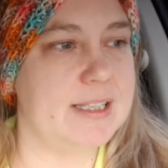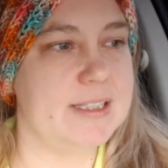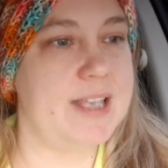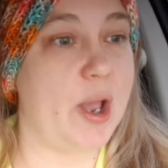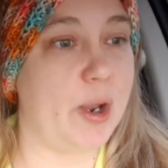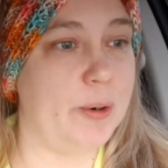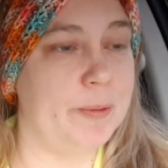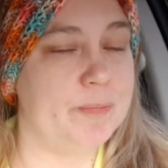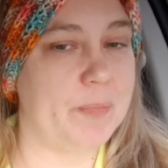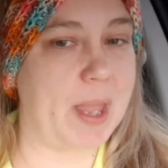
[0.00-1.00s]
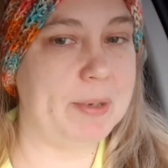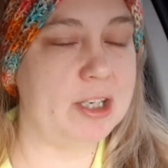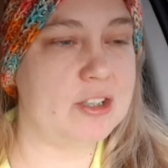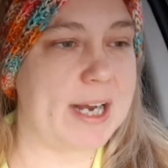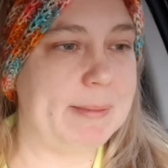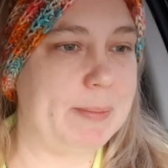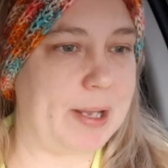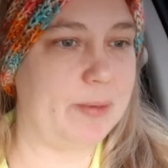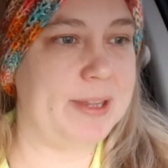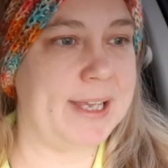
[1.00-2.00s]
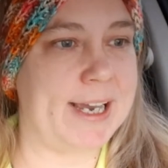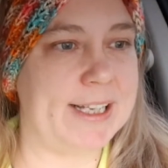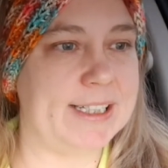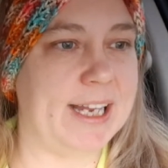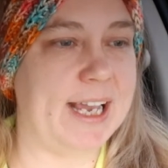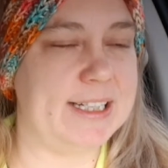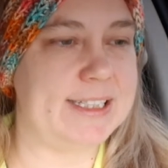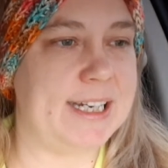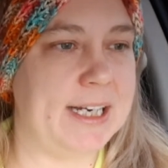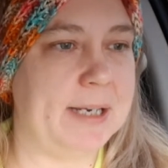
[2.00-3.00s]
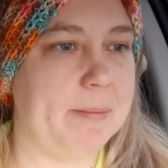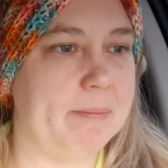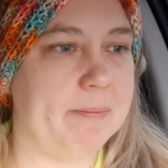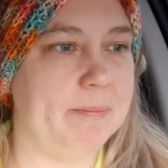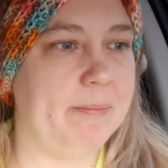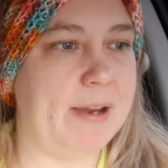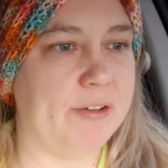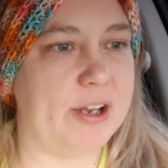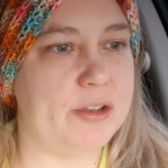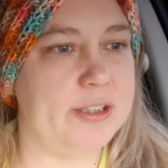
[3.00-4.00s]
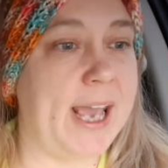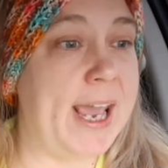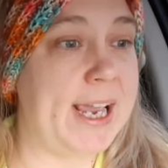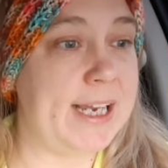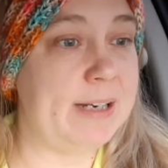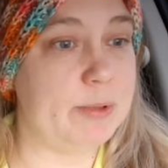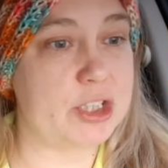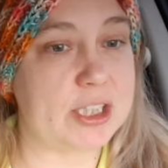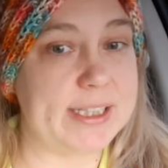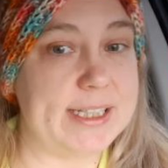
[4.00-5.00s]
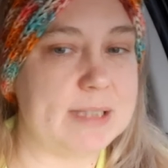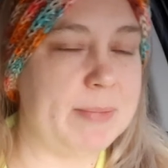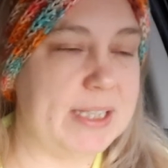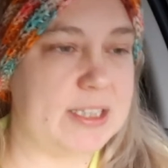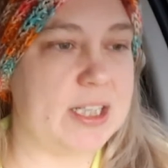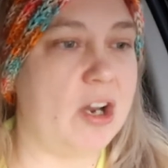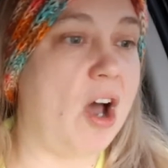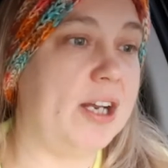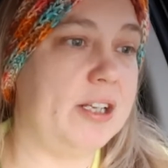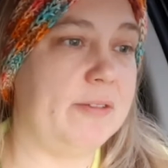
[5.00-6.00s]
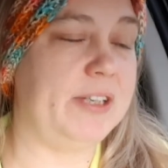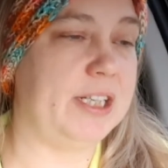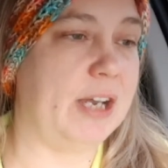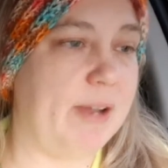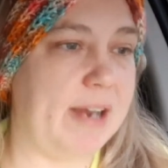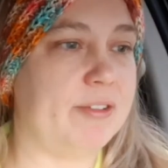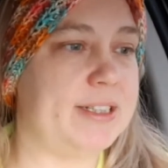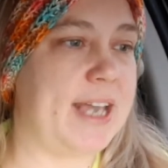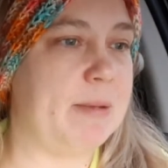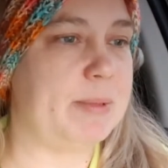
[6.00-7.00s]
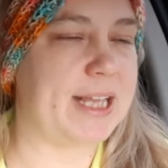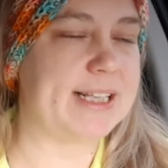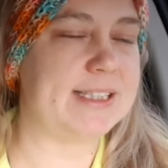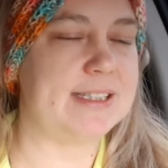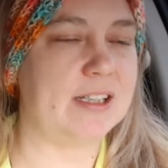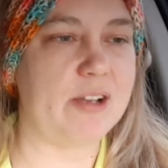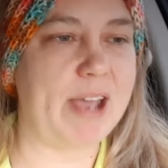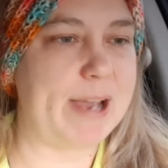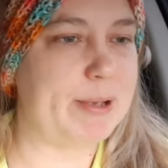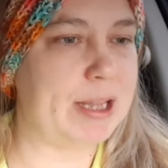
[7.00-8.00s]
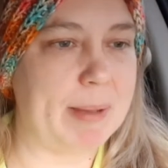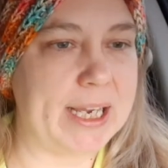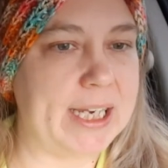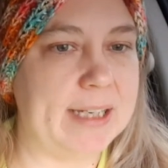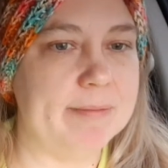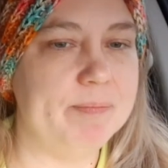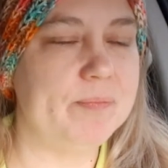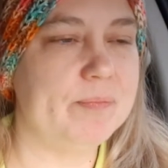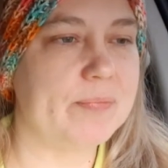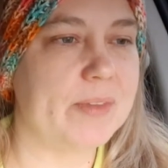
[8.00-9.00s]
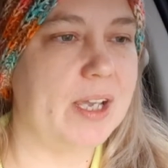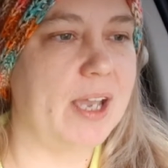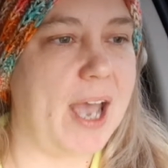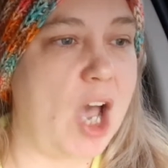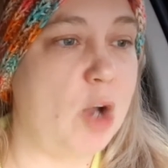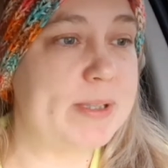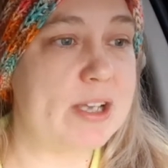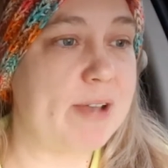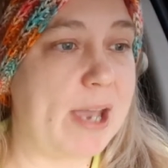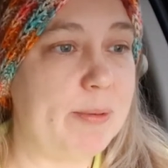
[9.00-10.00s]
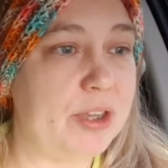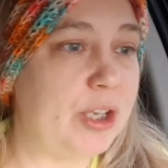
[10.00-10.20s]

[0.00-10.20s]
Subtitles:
so I'm going to try to be better with that and editing every other day, which leads me to not a video every day, but that's still okay with me. I hope it's okay with